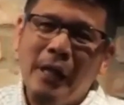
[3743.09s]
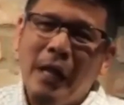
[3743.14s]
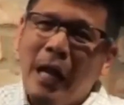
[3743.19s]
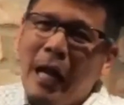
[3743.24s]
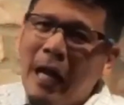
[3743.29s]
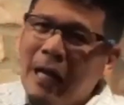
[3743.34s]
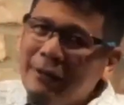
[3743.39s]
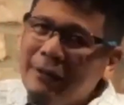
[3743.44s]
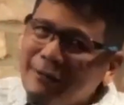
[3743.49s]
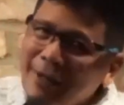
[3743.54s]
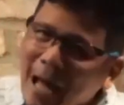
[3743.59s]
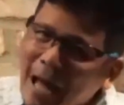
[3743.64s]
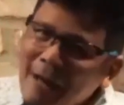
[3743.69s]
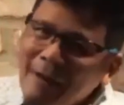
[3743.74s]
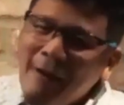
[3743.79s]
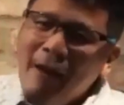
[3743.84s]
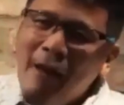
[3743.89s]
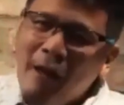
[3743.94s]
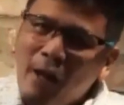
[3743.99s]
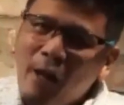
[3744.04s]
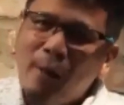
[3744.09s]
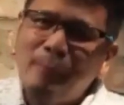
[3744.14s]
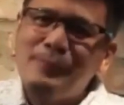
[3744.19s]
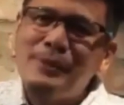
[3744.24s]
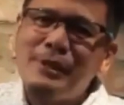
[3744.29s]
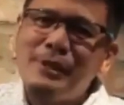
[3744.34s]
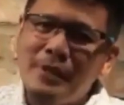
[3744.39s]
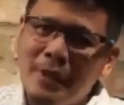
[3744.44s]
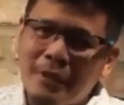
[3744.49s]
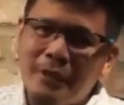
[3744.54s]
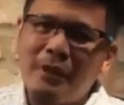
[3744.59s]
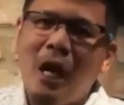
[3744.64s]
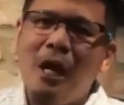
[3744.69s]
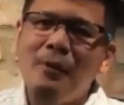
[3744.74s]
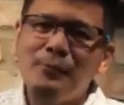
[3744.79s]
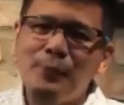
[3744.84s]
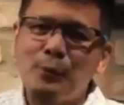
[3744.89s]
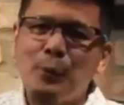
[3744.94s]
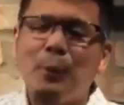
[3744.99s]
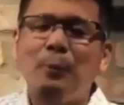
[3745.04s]
and that helps that
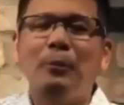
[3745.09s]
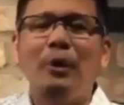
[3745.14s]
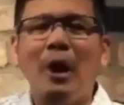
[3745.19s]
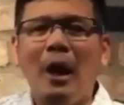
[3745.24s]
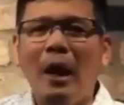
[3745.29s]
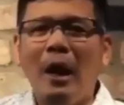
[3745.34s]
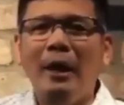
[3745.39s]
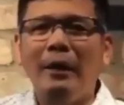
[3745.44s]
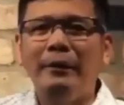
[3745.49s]
comes from God.